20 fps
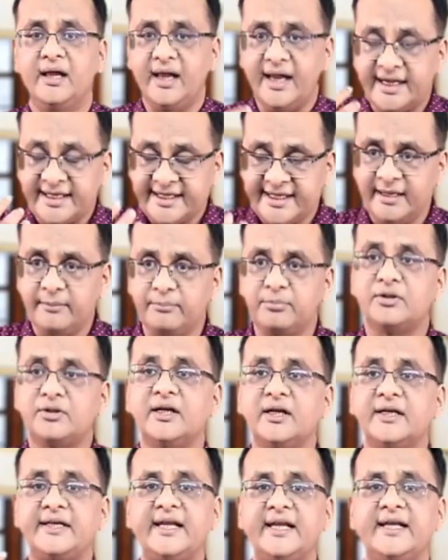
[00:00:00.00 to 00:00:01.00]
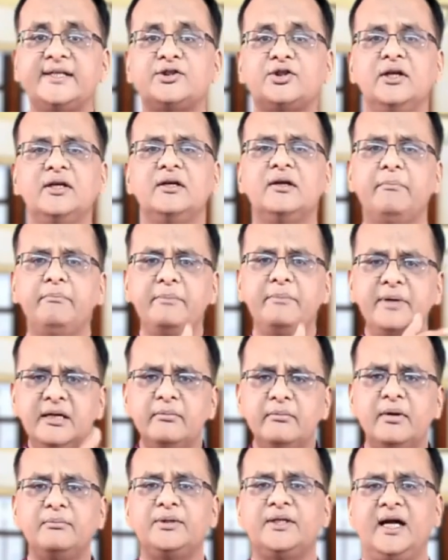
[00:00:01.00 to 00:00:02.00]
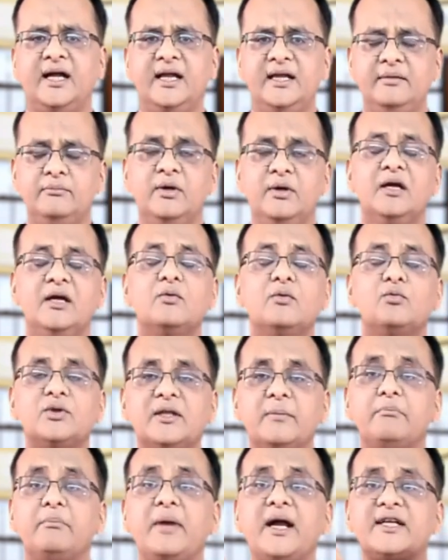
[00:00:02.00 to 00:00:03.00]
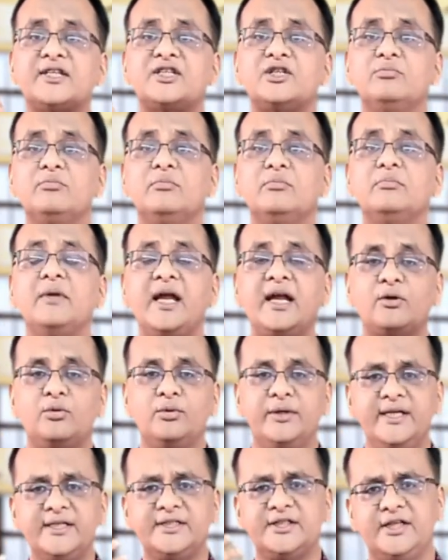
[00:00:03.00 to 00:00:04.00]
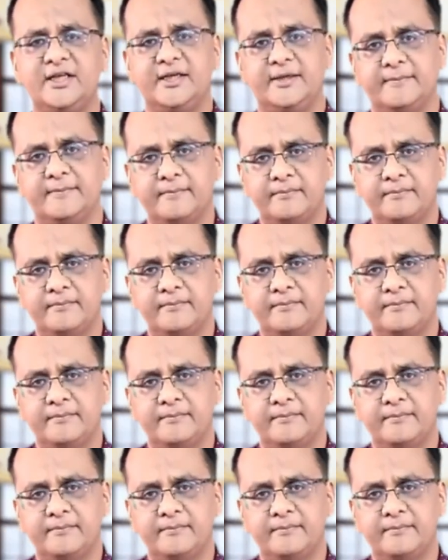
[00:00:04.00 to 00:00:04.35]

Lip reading: attempt the test in a minimum time with the maximum accuracy.